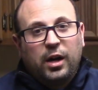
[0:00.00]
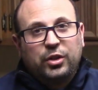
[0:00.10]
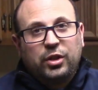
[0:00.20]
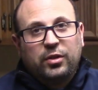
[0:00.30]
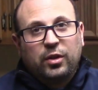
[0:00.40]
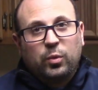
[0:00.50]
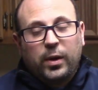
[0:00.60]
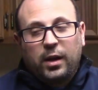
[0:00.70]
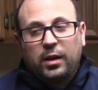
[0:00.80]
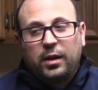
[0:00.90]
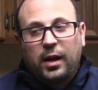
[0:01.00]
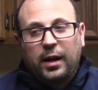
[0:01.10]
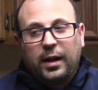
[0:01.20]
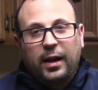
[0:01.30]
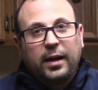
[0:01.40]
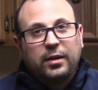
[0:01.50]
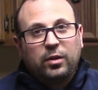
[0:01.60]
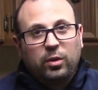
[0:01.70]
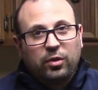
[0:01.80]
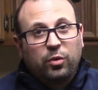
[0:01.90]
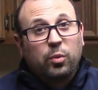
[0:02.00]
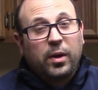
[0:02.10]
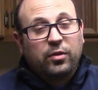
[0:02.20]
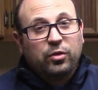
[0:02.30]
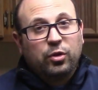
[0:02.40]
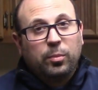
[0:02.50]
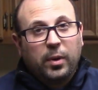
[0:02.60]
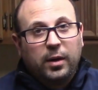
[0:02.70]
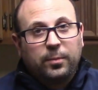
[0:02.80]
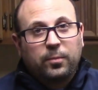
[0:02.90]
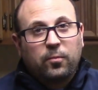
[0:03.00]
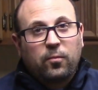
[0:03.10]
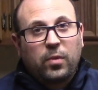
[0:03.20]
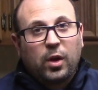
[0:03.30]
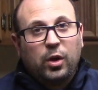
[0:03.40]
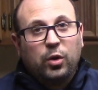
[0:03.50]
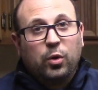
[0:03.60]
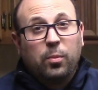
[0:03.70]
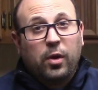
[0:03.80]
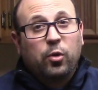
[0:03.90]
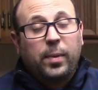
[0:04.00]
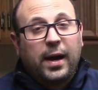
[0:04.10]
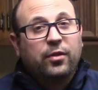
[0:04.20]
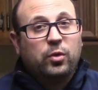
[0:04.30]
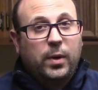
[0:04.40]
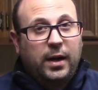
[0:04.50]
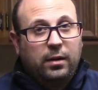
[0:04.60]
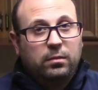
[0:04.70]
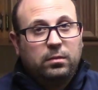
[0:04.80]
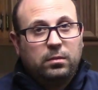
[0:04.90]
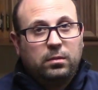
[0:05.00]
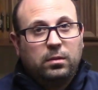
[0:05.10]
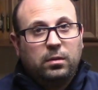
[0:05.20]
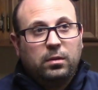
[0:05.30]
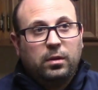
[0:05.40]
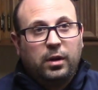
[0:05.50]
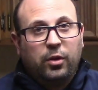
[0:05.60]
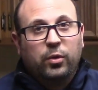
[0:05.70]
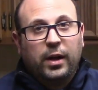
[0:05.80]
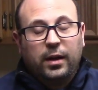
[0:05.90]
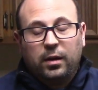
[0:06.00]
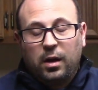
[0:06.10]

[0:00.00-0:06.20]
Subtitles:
She says, "Well, I hate to do this through Messenger, but your mother passed away the other day."